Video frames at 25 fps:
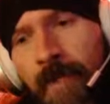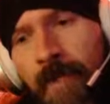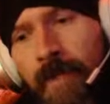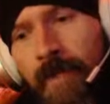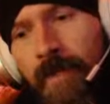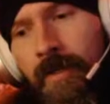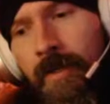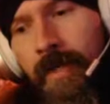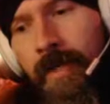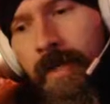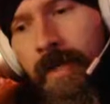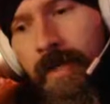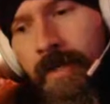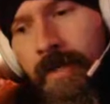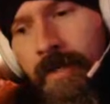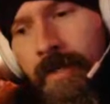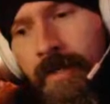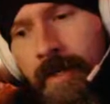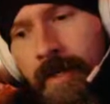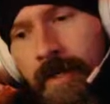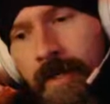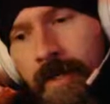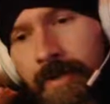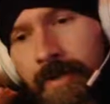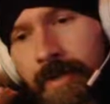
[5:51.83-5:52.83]
And
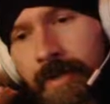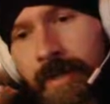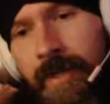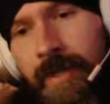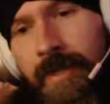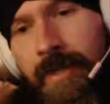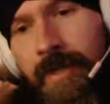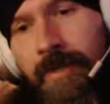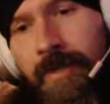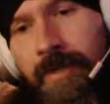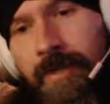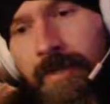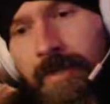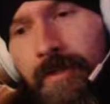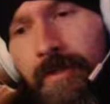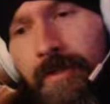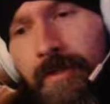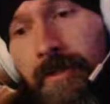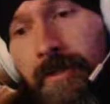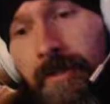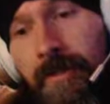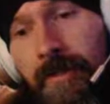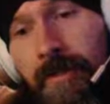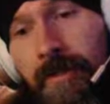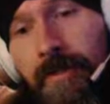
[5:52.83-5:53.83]
I think it
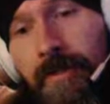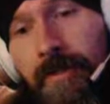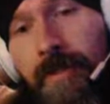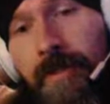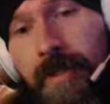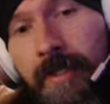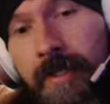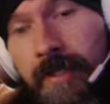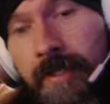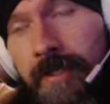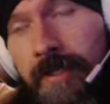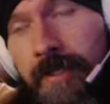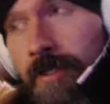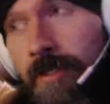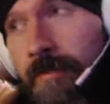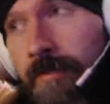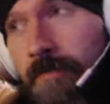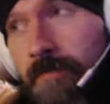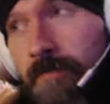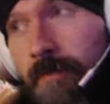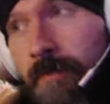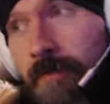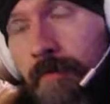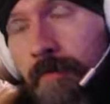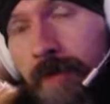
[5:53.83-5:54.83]
is
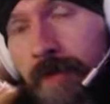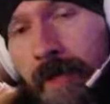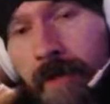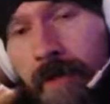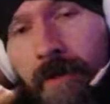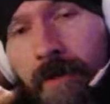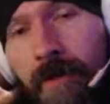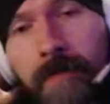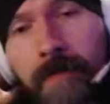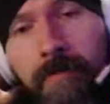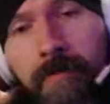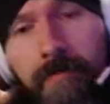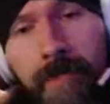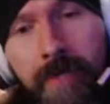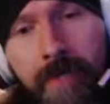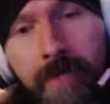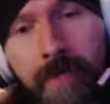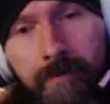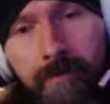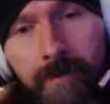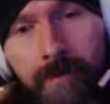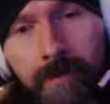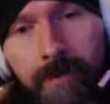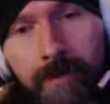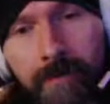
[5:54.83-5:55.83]
preparing
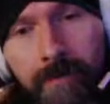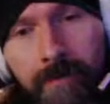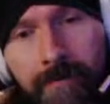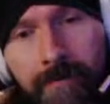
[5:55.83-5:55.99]
people